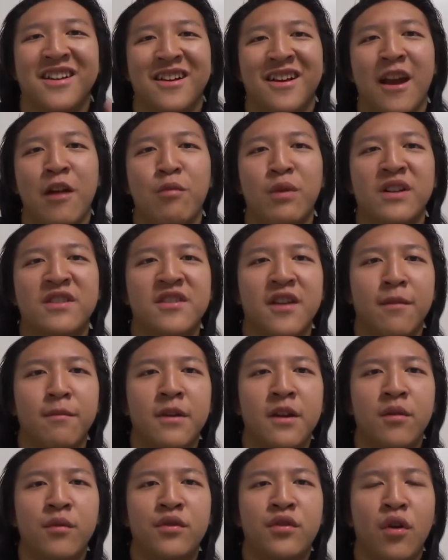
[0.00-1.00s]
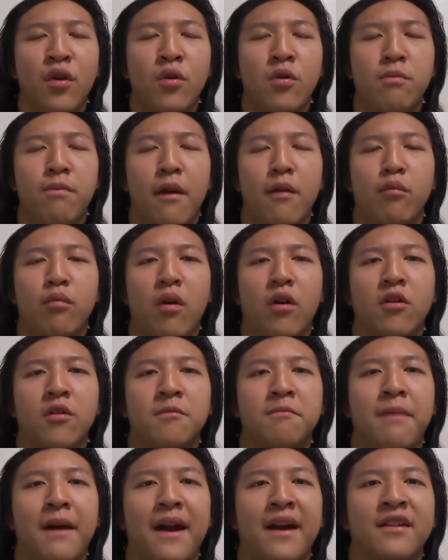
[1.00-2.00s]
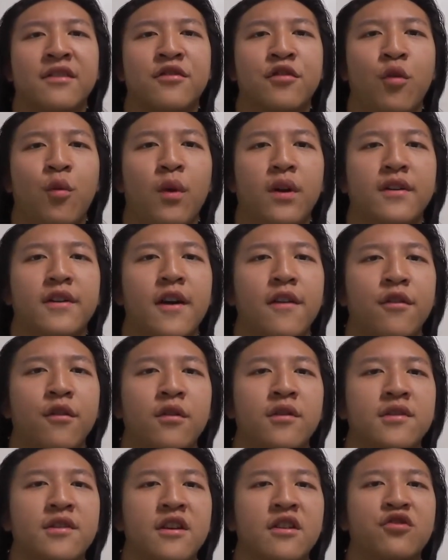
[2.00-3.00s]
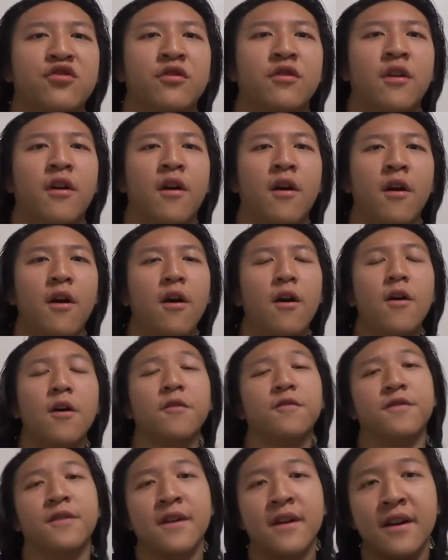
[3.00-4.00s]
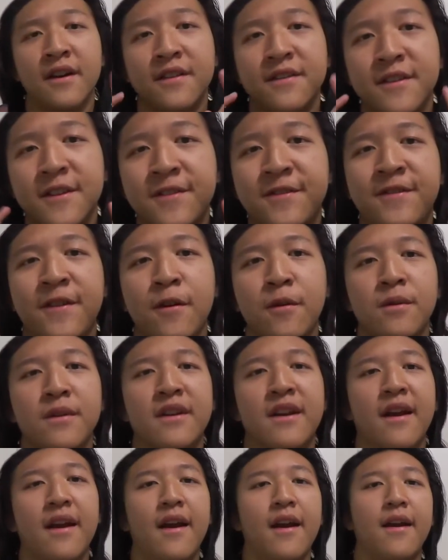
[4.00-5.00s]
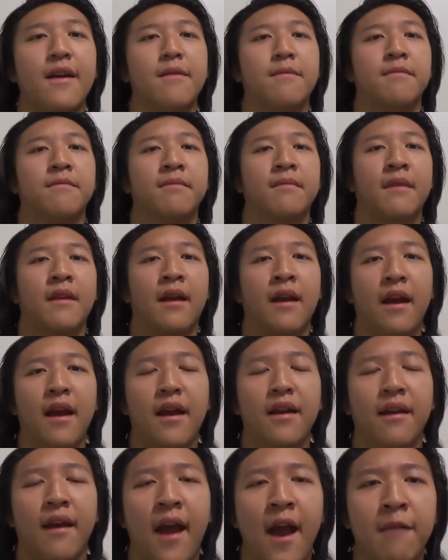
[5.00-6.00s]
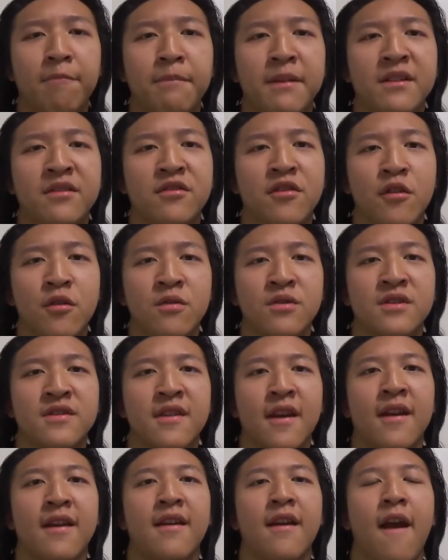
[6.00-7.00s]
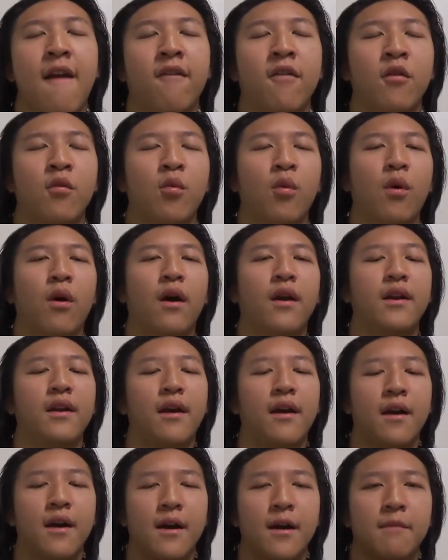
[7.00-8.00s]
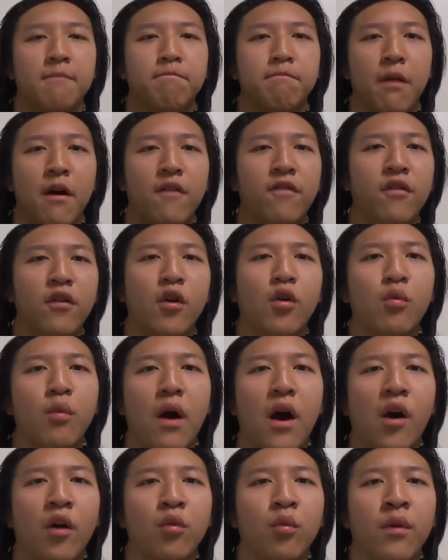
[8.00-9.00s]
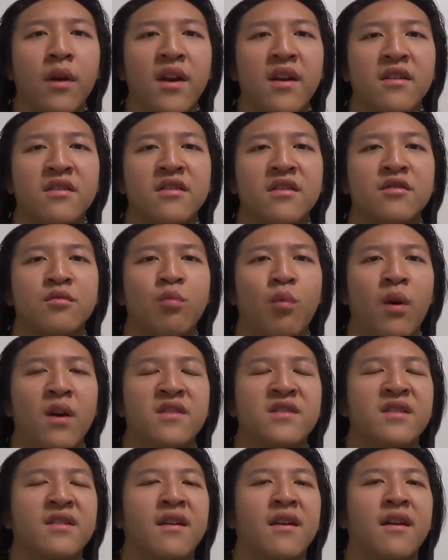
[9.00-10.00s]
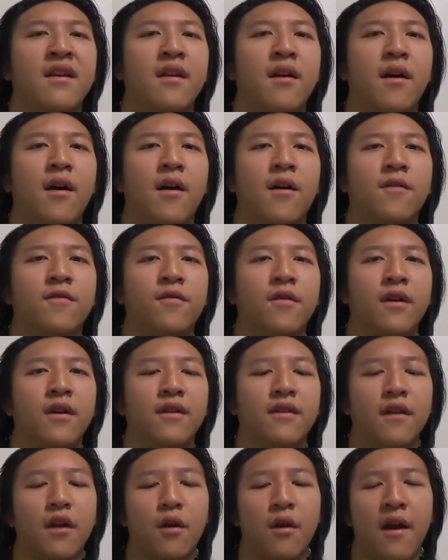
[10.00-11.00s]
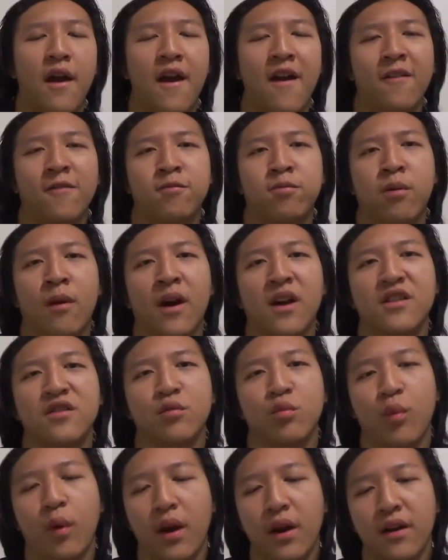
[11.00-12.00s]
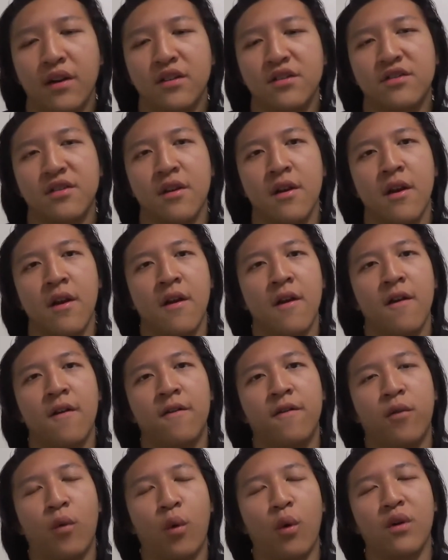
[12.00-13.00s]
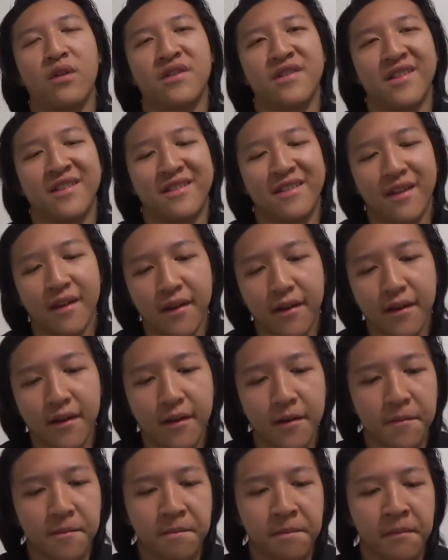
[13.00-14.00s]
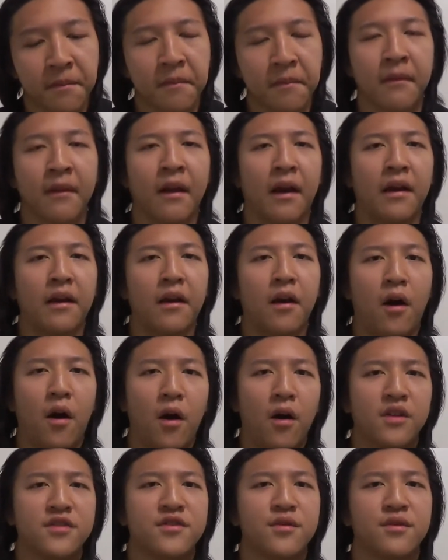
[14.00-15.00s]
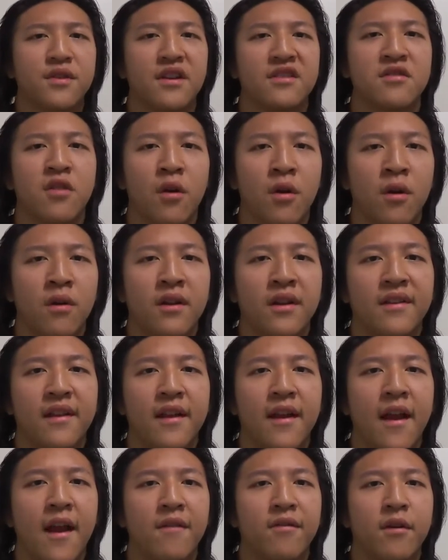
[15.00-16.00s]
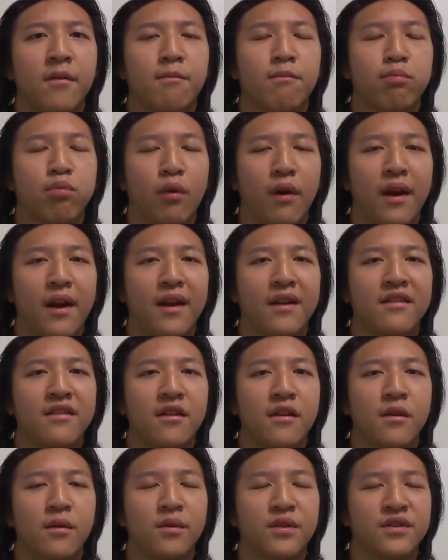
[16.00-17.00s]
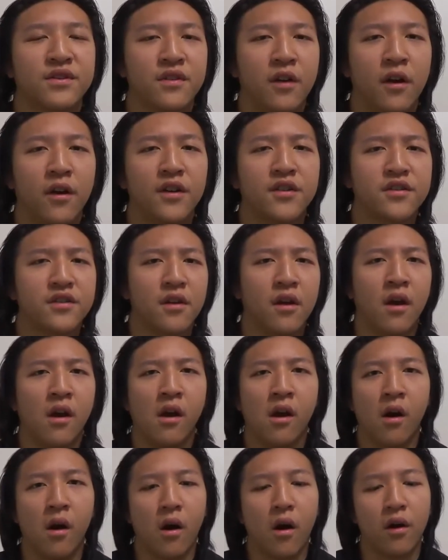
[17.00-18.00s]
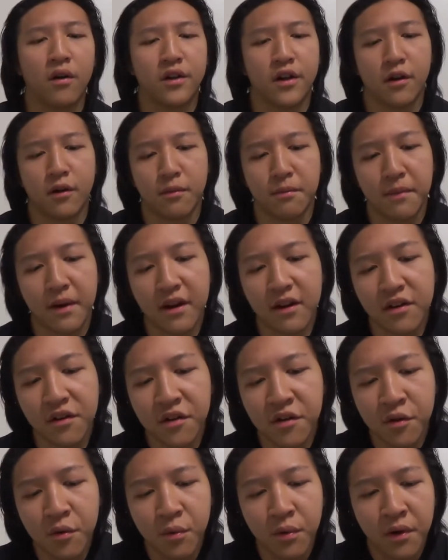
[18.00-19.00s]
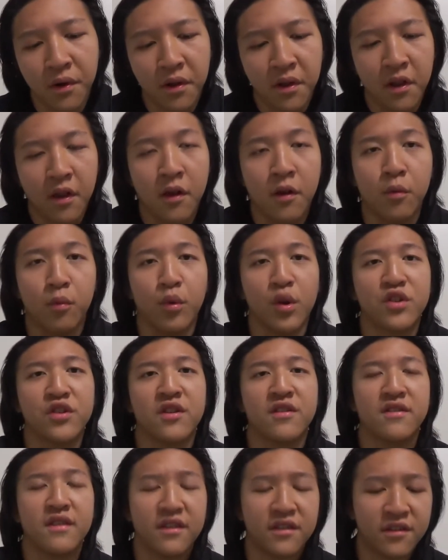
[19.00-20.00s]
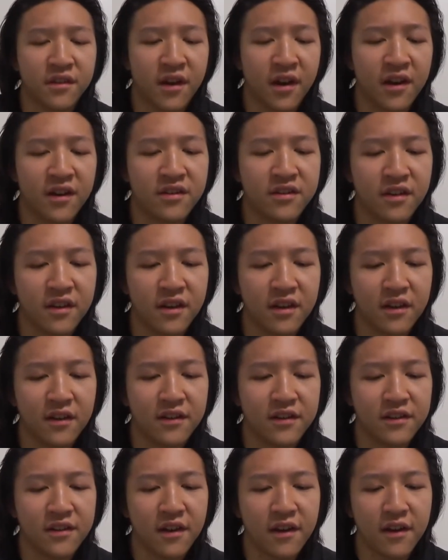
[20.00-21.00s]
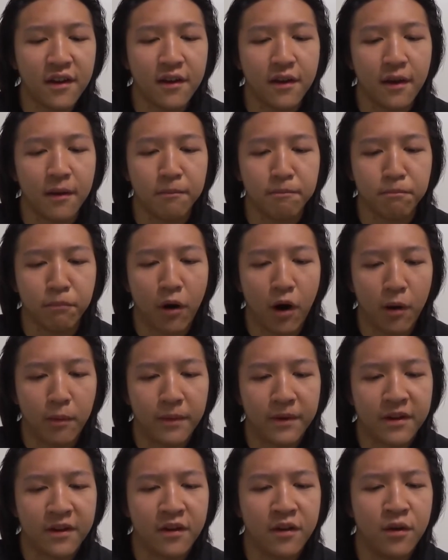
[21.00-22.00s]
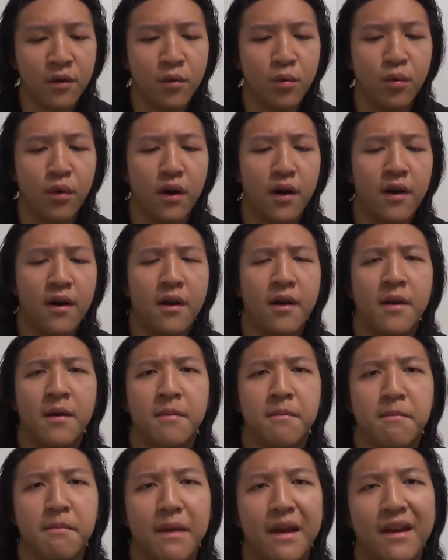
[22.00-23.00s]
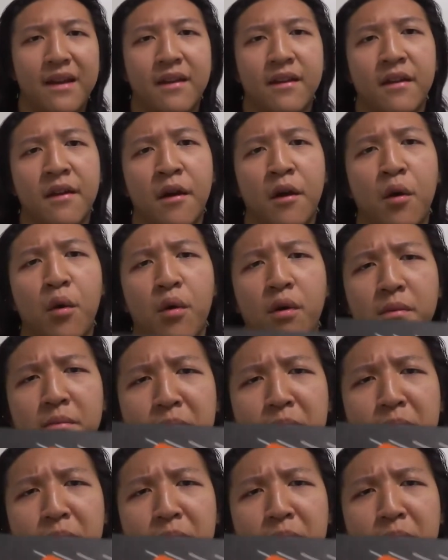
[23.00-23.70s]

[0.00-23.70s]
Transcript: Hey what's up YouTube and welcome back to another edition of The Food Game and happy Tuesday everyone Buffalo Wild Wings is once again offering their half price wings for today and I also just heard that they have a brand new sauce on their menu which in this case is the barbecue uh, mango